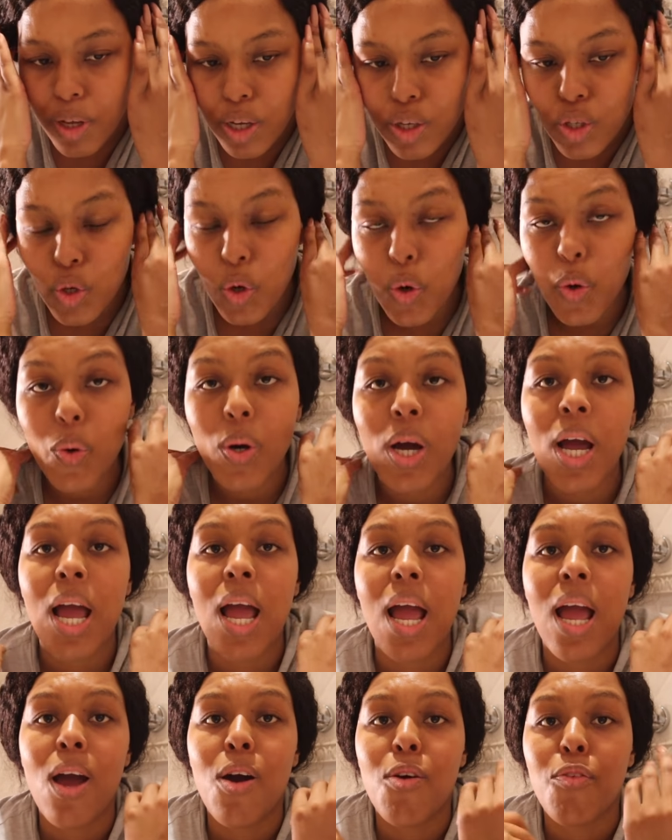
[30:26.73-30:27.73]
So
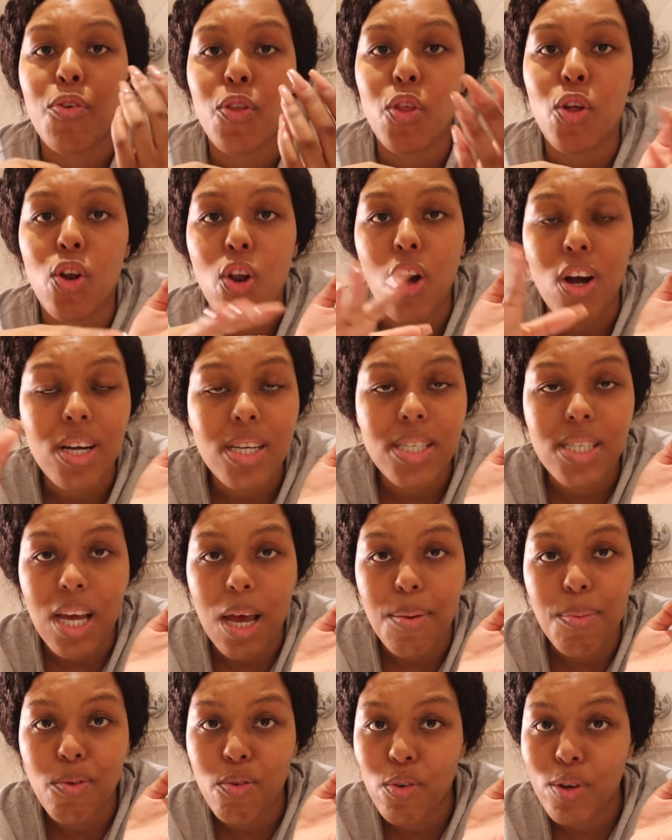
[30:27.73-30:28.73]
for the longest
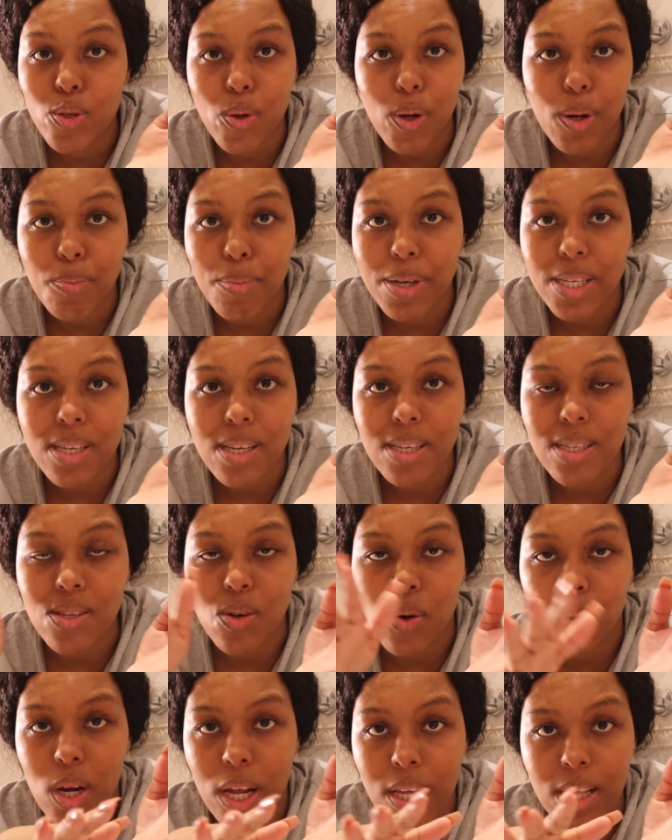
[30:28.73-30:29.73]
time, I've always wanted my skin
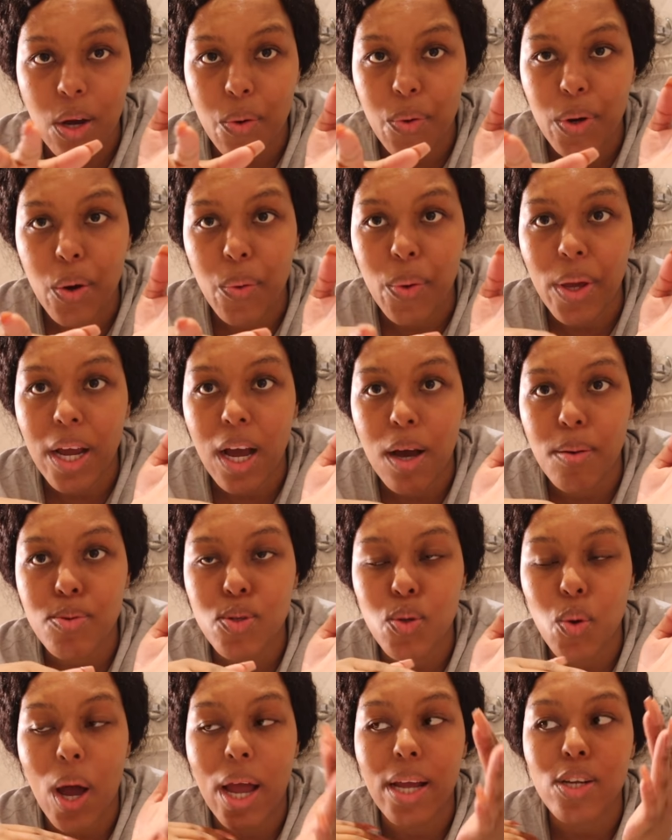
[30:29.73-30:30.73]
to look like that when I wake up.
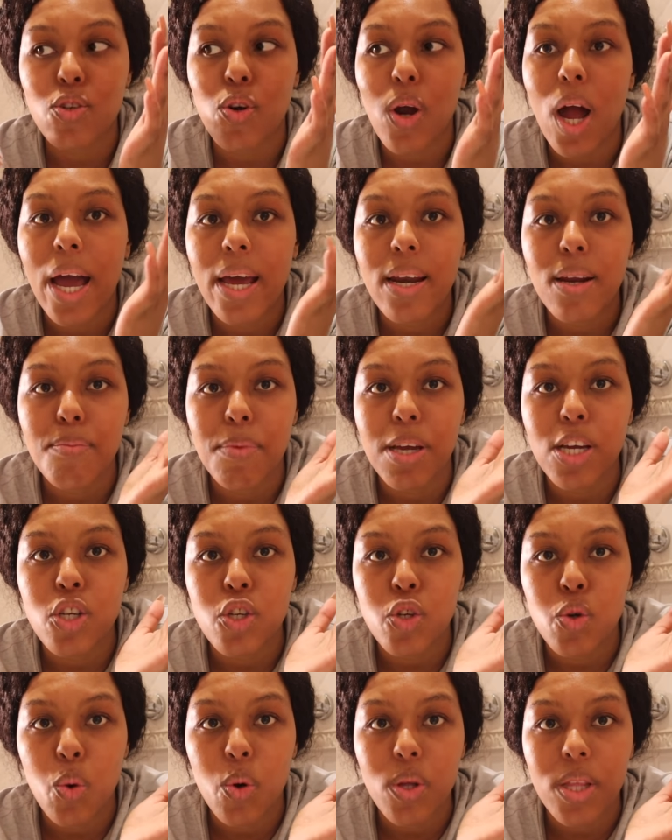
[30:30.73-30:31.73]
So I try to make
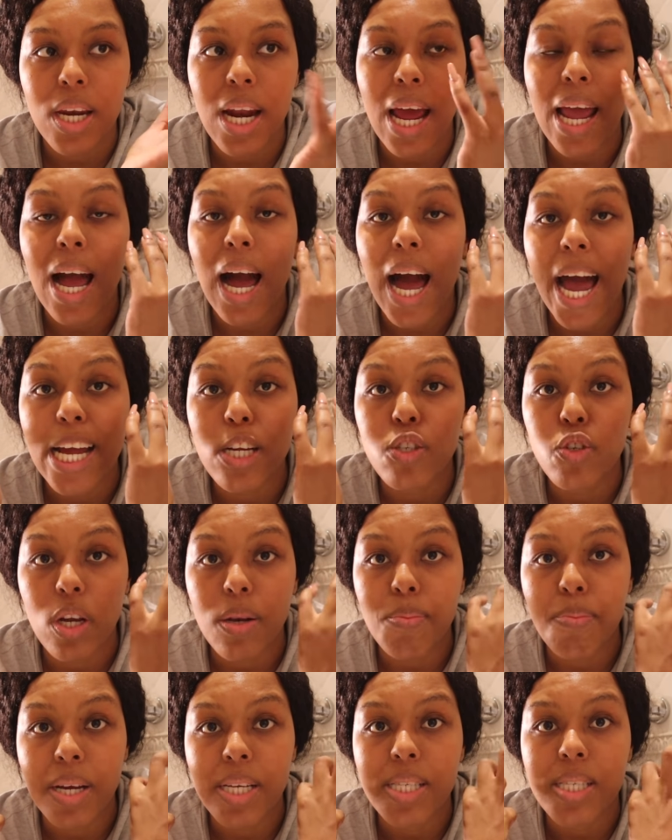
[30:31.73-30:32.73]
sure that I
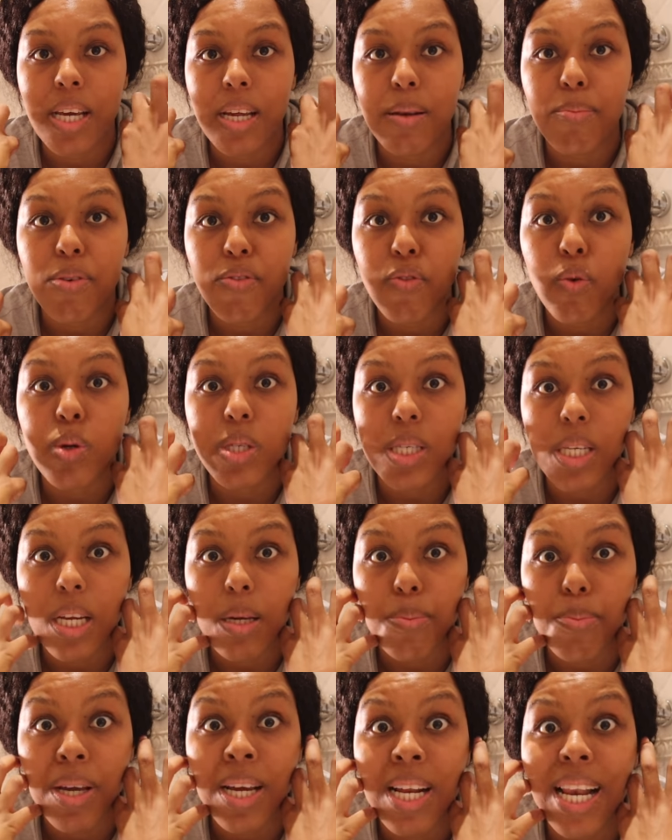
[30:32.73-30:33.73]
hydrate my skin before
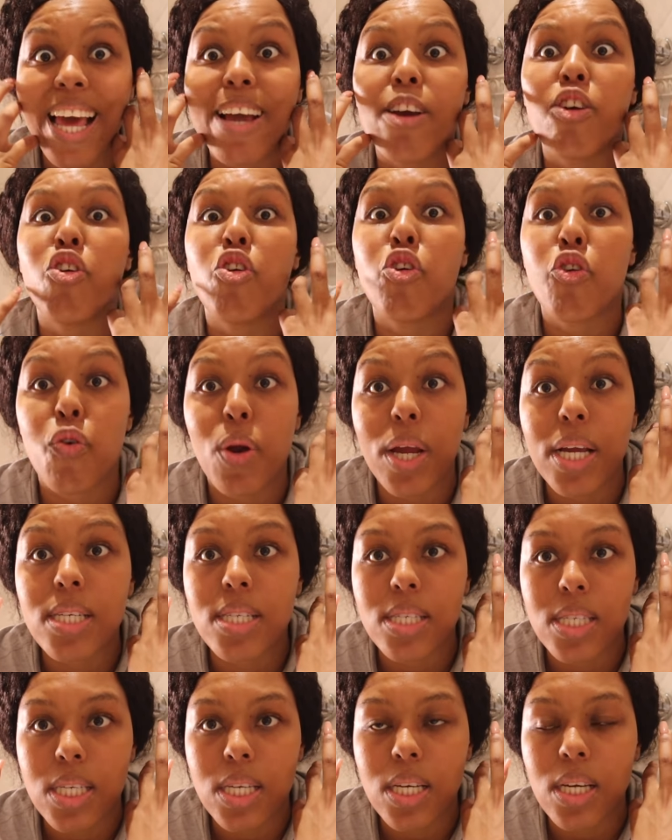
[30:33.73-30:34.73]
sleeping like
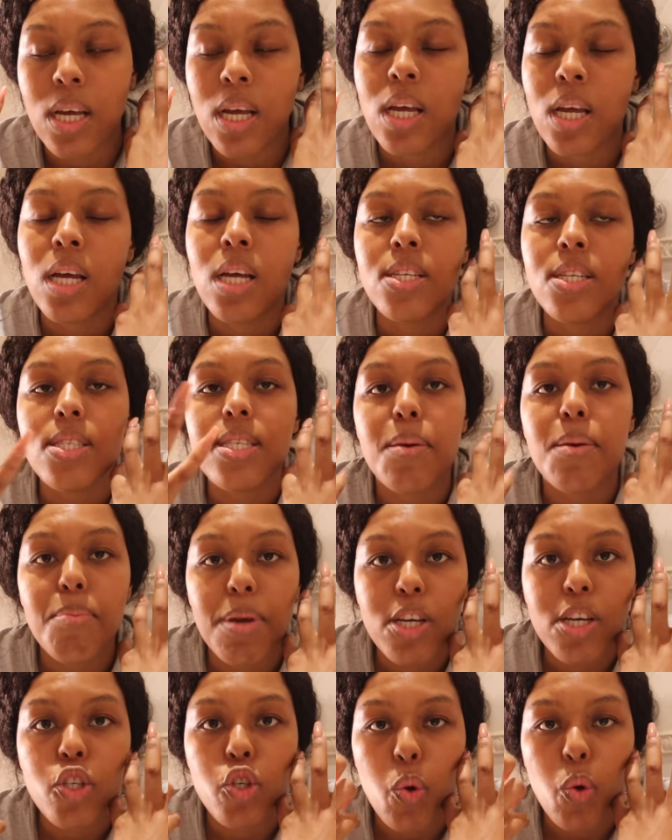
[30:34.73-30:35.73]
crazy to
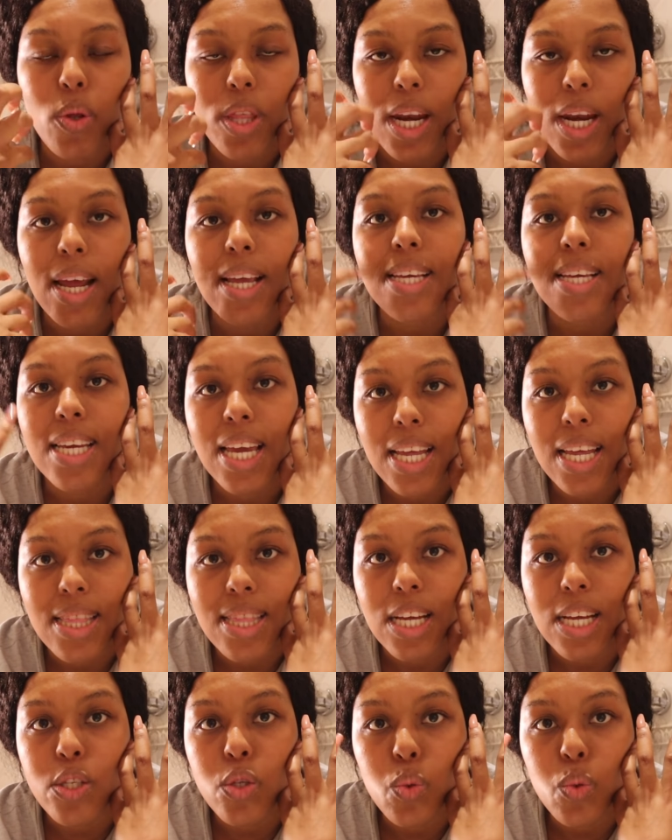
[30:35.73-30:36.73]
make sure that I get
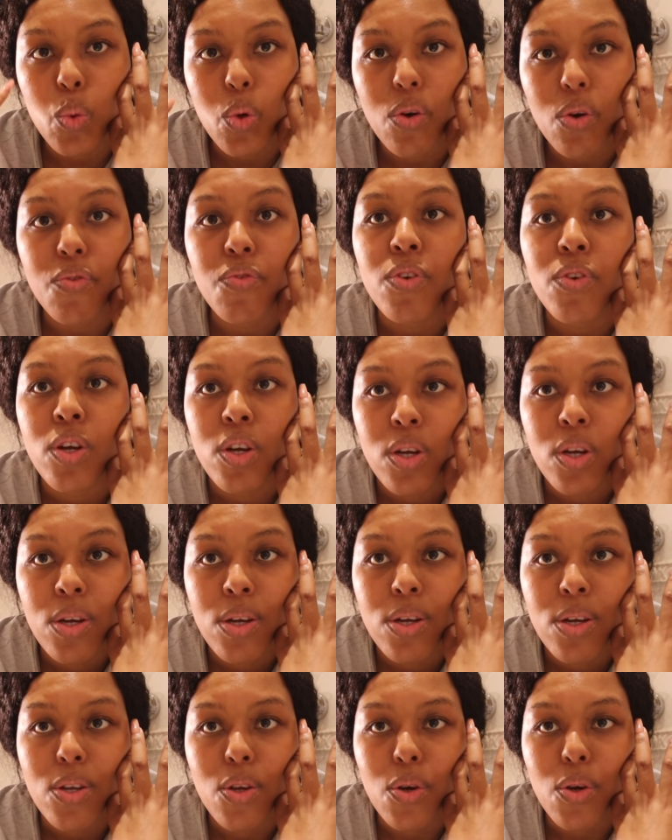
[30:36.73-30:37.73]
that sort of,
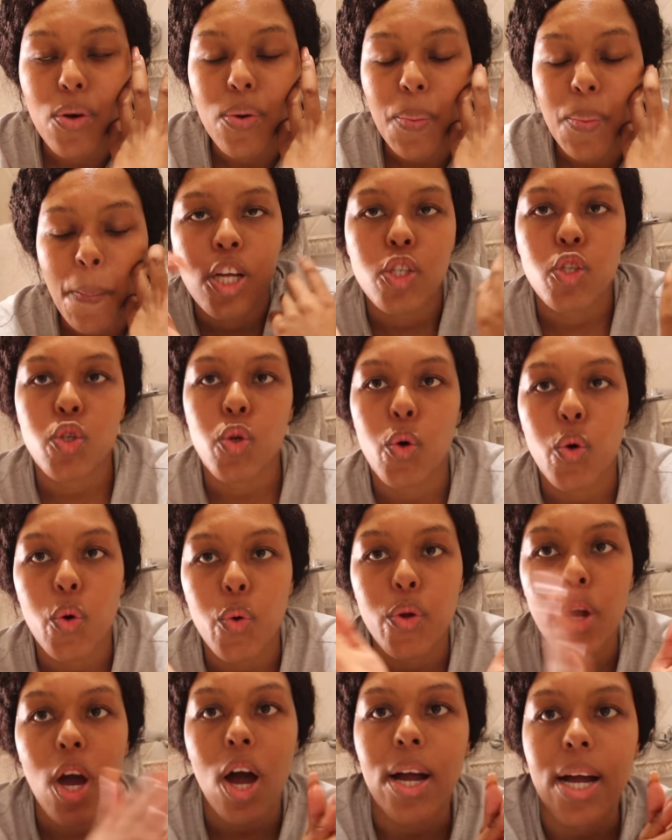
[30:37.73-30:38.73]
you know. So
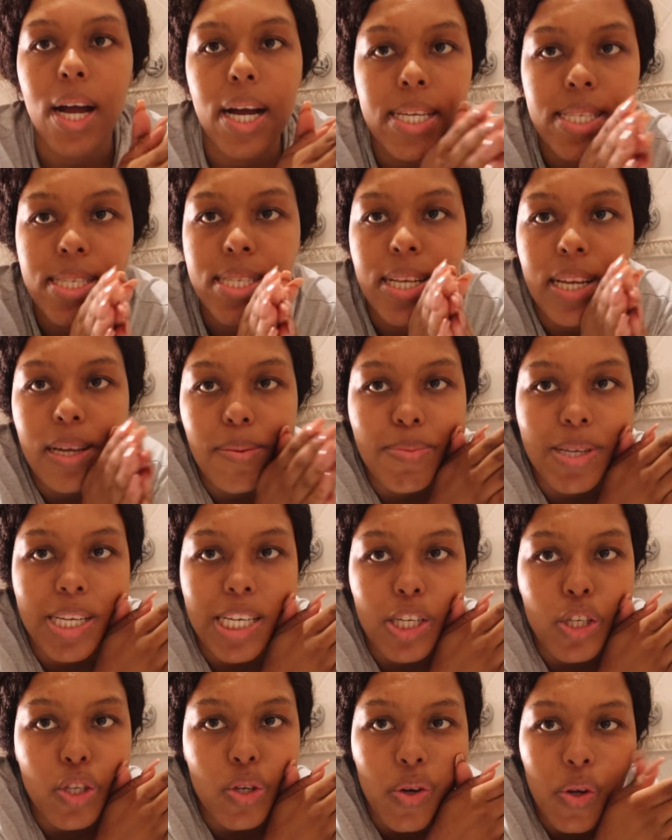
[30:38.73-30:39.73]
yeah, guys, let
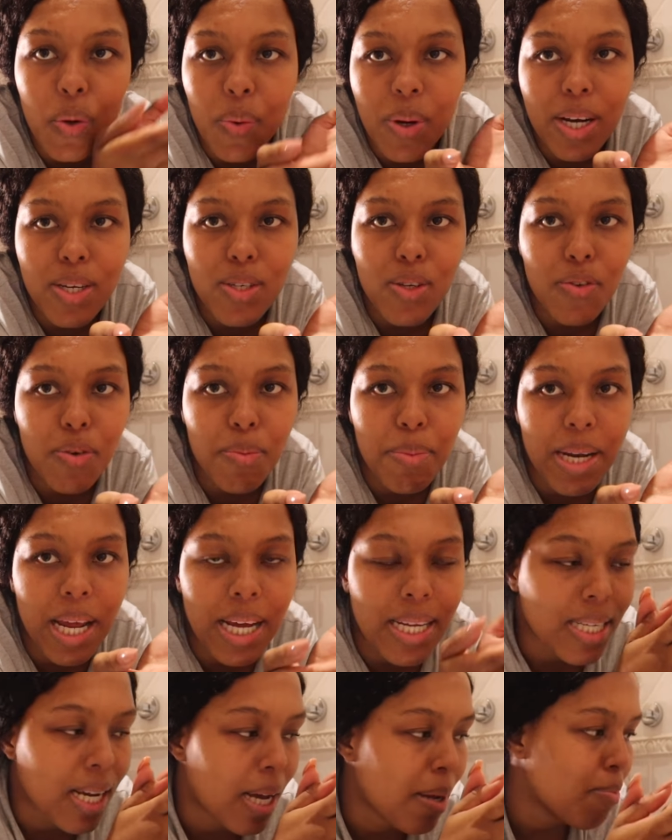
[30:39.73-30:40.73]
me show you what I do for my
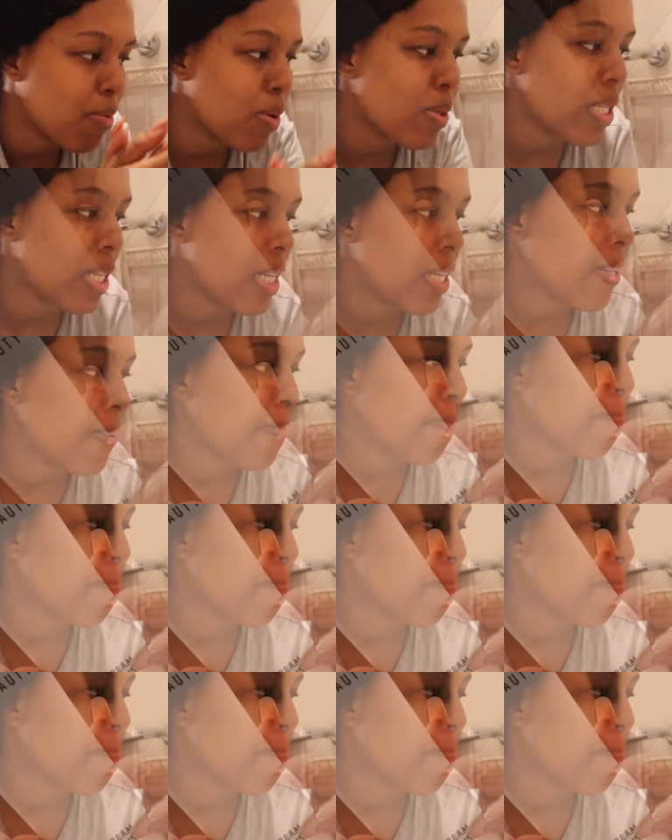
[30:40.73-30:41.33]
nighttime routine.